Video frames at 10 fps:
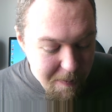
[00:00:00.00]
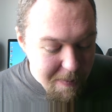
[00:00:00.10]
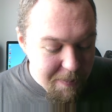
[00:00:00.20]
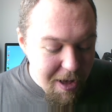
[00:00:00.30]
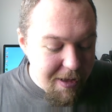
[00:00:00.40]

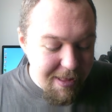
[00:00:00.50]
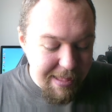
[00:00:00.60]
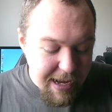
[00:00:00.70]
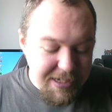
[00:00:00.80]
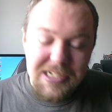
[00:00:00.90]
but
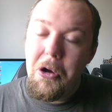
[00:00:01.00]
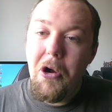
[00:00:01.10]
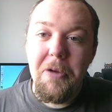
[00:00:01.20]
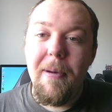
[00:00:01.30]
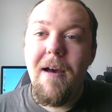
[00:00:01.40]
let's
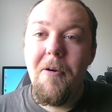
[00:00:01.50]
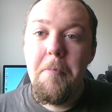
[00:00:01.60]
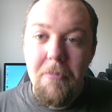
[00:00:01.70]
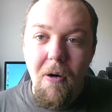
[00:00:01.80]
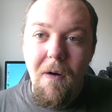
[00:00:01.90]
talk about
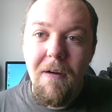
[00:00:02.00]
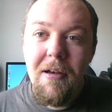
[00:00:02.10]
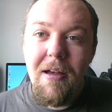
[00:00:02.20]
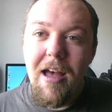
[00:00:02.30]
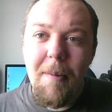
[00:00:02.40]
more
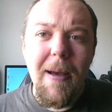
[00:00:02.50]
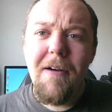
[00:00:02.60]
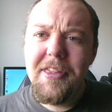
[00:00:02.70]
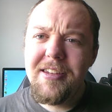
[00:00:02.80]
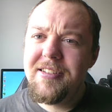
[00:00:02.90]

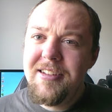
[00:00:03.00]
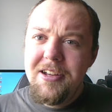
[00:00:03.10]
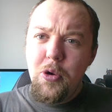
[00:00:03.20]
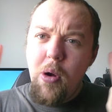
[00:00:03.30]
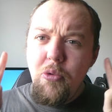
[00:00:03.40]
about this
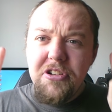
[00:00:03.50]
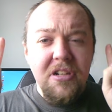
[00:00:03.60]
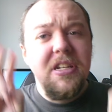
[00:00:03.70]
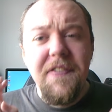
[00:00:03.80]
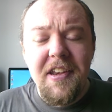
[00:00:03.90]
quote
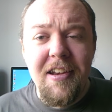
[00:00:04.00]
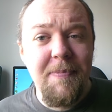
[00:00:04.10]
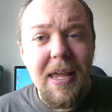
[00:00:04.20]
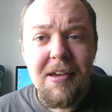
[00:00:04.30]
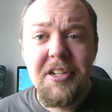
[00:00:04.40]
dividend,
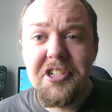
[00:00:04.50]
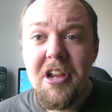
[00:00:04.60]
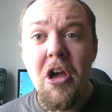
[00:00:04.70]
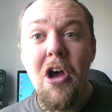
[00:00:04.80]
because